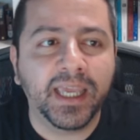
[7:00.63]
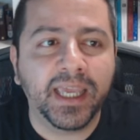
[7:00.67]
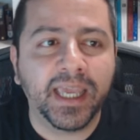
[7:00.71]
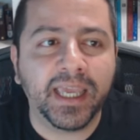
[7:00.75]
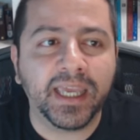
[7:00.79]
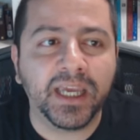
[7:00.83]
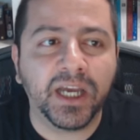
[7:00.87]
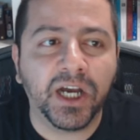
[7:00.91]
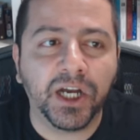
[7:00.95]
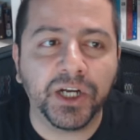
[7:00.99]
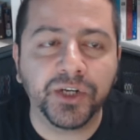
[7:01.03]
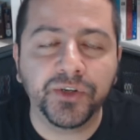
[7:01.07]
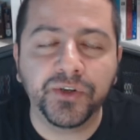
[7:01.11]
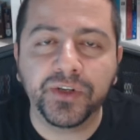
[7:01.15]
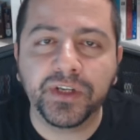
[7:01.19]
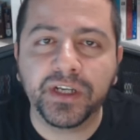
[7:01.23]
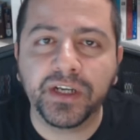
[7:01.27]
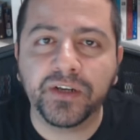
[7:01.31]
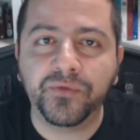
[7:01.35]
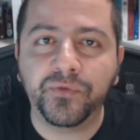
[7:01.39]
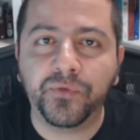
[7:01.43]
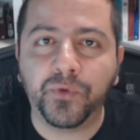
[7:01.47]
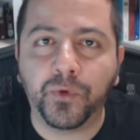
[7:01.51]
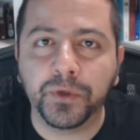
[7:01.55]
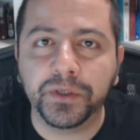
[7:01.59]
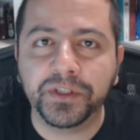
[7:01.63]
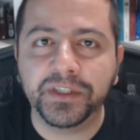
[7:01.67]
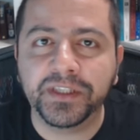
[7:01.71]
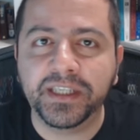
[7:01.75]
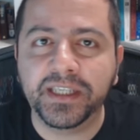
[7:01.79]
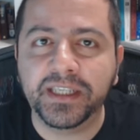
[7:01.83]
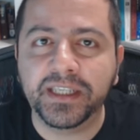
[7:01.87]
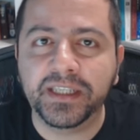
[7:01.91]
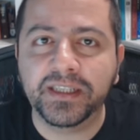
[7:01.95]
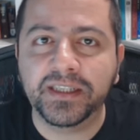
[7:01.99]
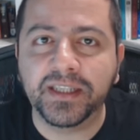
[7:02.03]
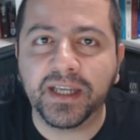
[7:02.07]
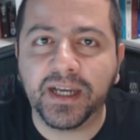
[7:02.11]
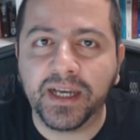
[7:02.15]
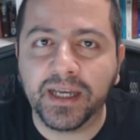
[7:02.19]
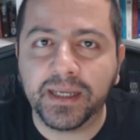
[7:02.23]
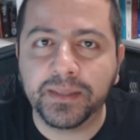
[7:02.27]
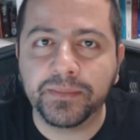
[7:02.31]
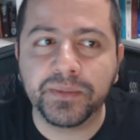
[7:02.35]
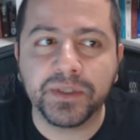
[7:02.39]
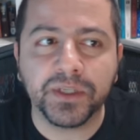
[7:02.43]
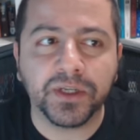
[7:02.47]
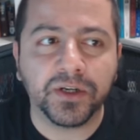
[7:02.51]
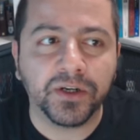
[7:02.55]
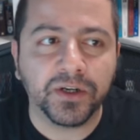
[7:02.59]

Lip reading: 114 times